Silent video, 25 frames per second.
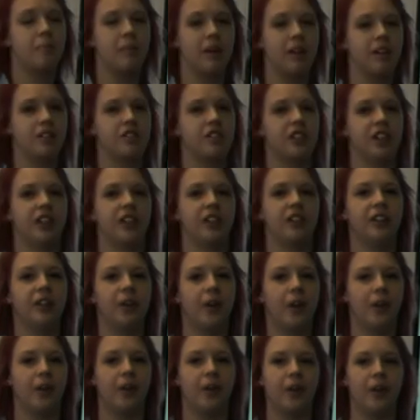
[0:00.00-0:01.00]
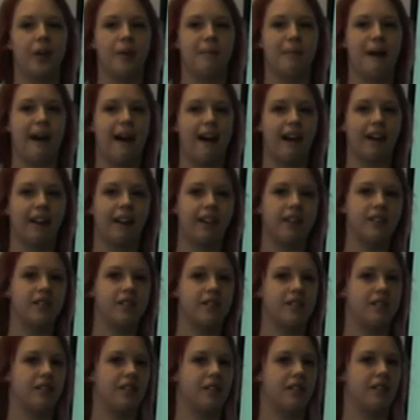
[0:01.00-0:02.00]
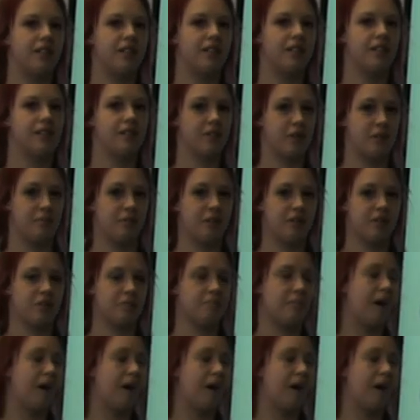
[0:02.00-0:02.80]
motion on a Mac to do the stop motion